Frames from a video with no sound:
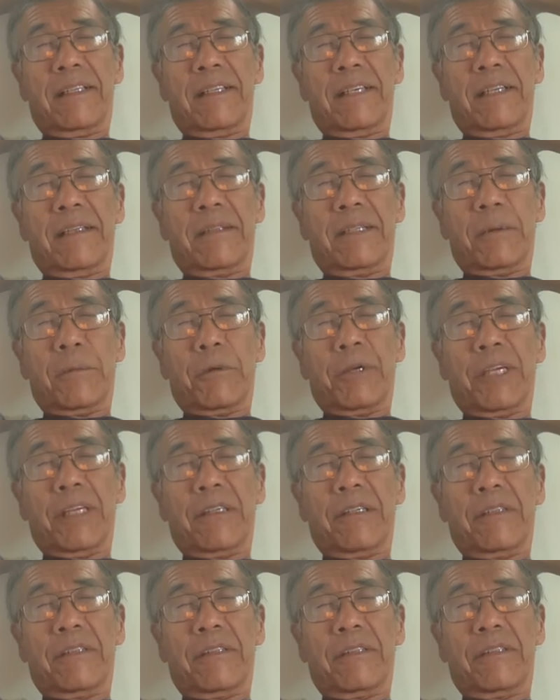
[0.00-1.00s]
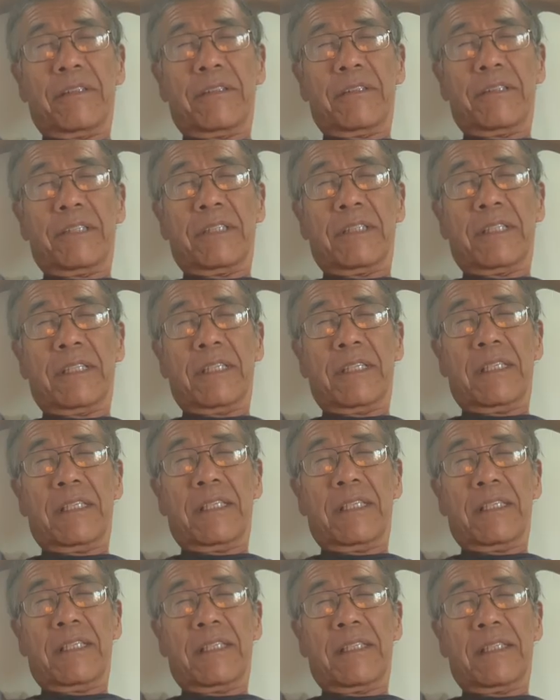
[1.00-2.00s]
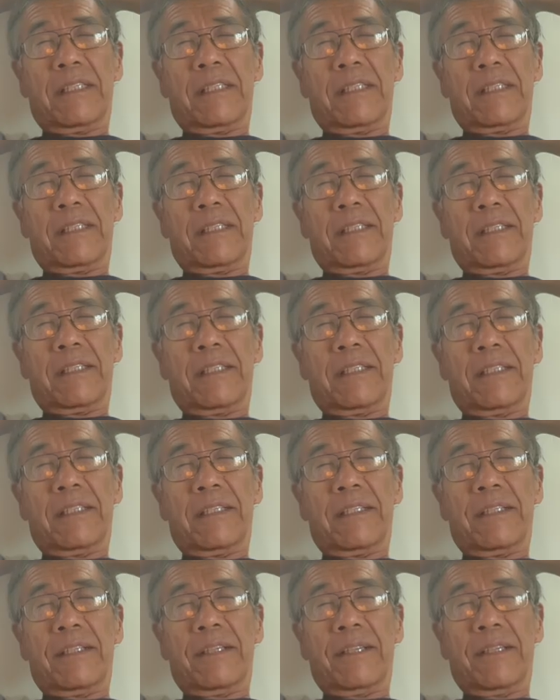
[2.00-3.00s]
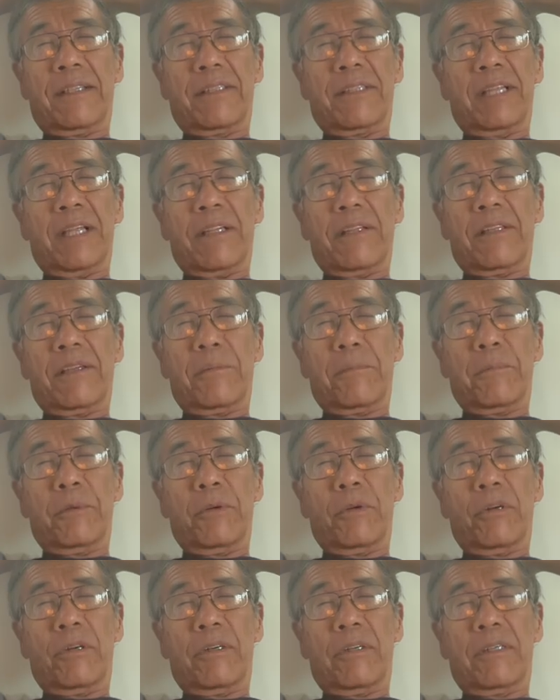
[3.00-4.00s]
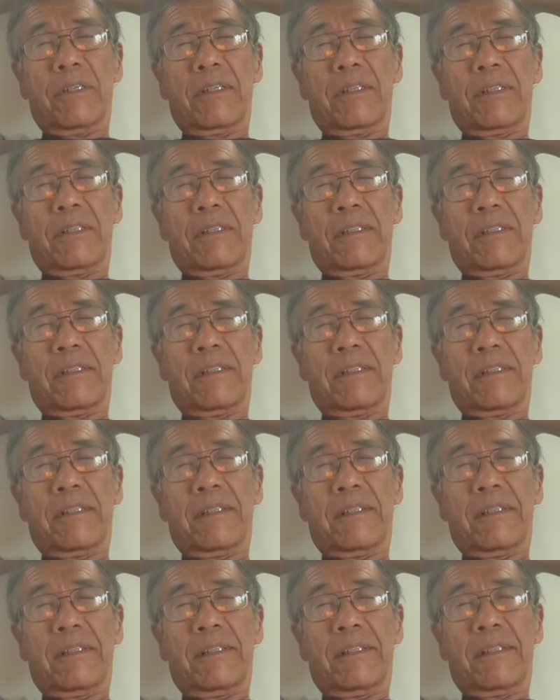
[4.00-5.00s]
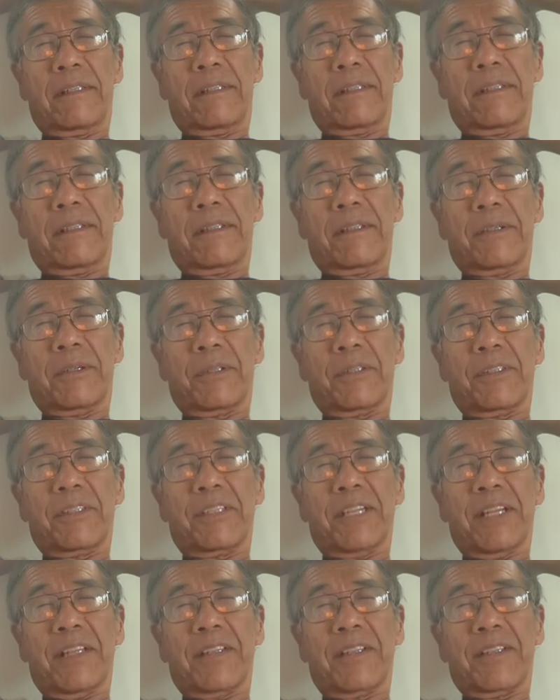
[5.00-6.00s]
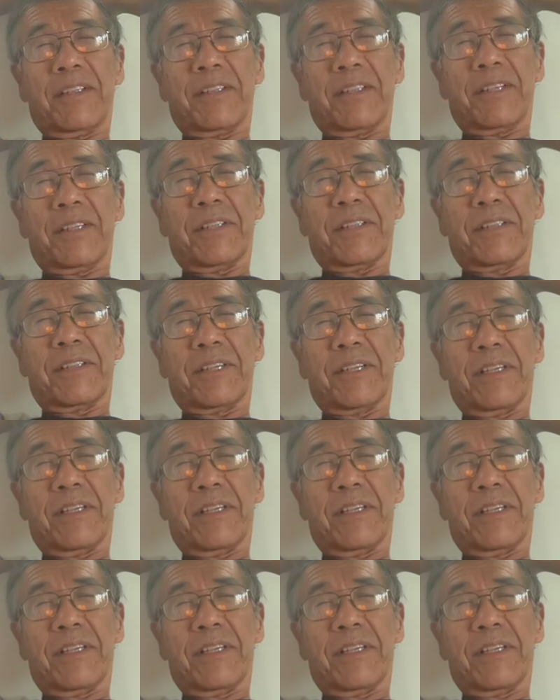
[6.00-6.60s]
and awaken to it, there's nothing more. So it's nothingness.